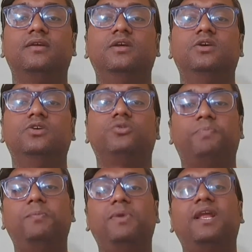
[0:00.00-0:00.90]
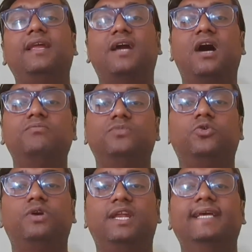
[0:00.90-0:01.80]
So people can come
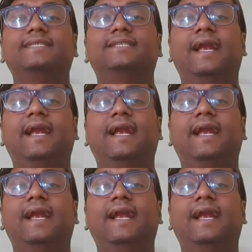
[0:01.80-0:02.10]
to taste